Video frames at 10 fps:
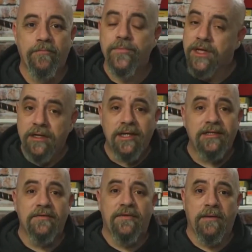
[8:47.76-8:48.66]
The
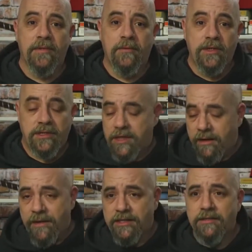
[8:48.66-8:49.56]
Glitter family, which I
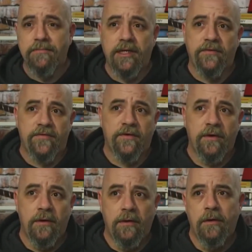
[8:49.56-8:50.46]
imagine means
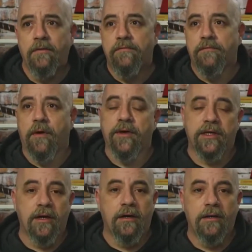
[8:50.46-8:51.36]

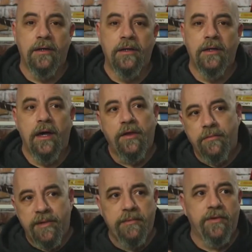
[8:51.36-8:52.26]
Veronica and the
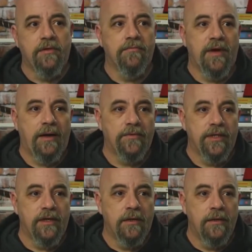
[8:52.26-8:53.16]
people around
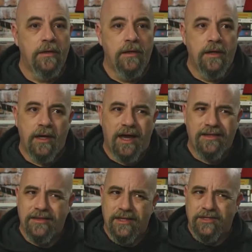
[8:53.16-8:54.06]
her
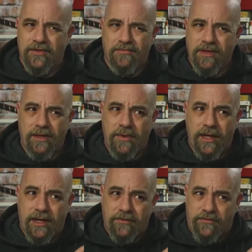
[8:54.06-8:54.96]
and this other really
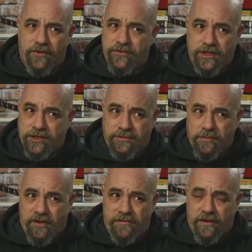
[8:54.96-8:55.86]
weird androgynous
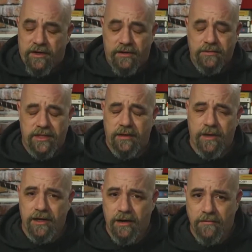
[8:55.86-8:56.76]
motherfucker whose name I
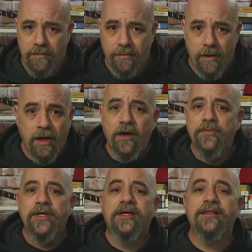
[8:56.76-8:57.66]
can't remember.
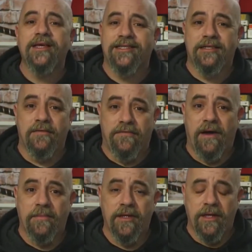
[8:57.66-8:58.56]
The Glitter
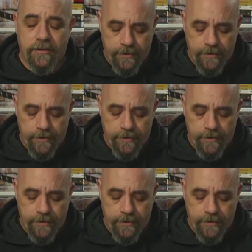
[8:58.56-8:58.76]
family.